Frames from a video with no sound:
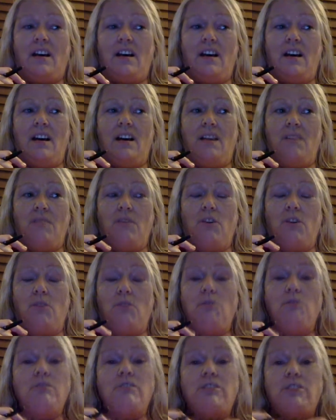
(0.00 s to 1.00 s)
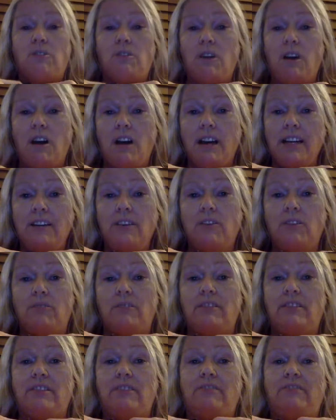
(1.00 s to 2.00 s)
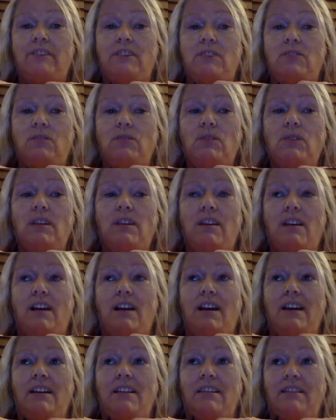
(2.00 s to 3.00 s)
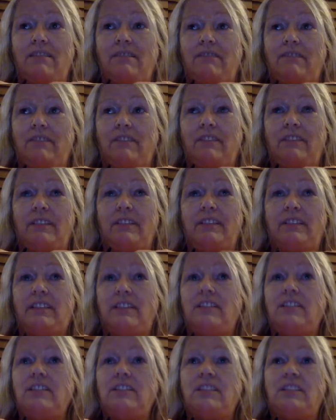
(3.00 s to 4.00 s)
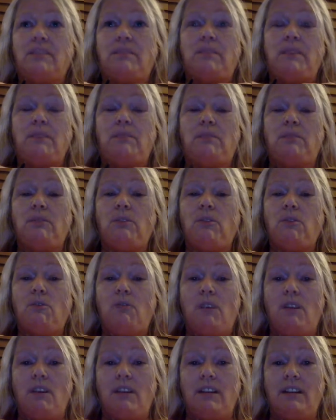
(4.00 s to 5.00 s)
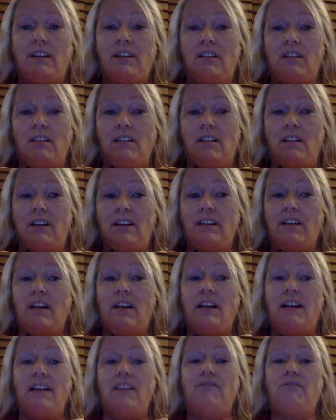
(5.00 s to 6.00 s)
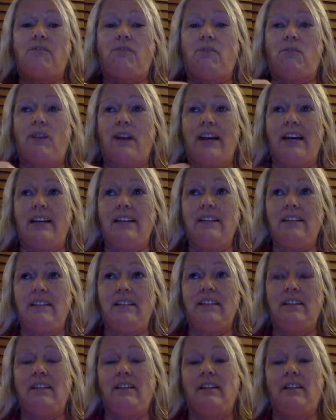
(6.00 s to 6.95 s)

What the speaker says: almost cry over the phone. I have listened to people go on and on. I have read